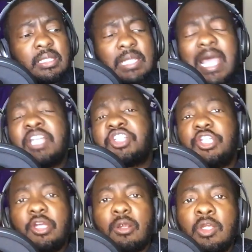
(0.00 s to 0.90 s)

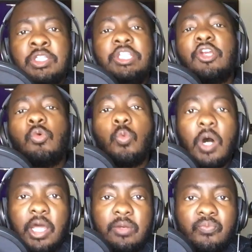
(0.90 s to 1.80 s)
Last year, year
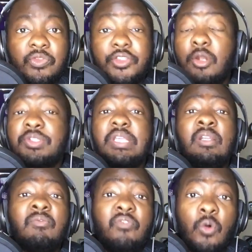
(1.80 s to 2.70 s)
one,
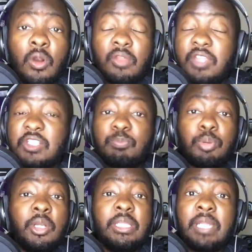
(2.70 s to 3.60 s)
13-4. That's
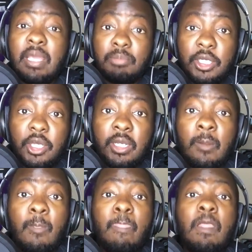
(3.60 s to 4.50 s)
pretty damn good.
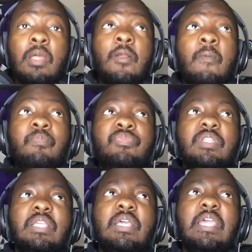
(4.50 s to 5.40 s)

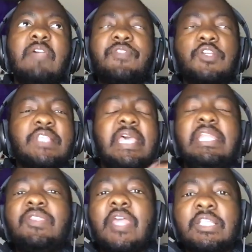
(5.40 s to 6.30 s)
If there's
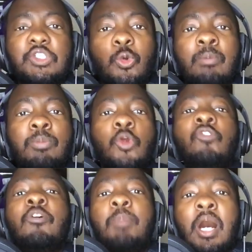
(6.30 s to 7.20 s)
anything to
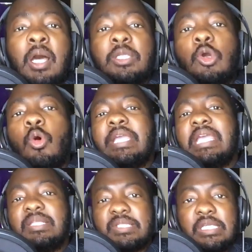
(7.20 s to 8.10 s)
improve upon going
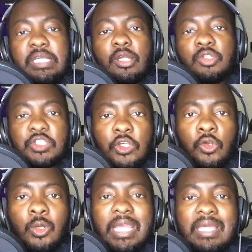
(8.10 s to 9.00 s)
into year
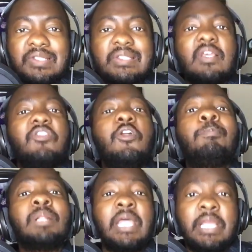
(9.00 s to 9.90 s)
two, it's the
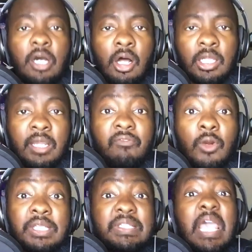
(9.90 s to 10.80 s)
play calling.
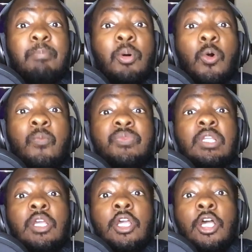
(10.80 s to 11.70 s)
For example,
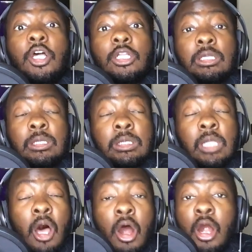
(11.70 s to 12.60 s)

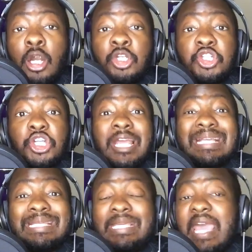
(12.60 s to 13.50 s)
large
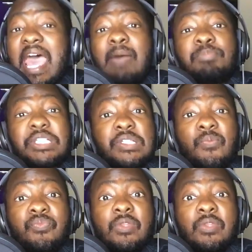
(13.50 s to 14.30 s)
gaps,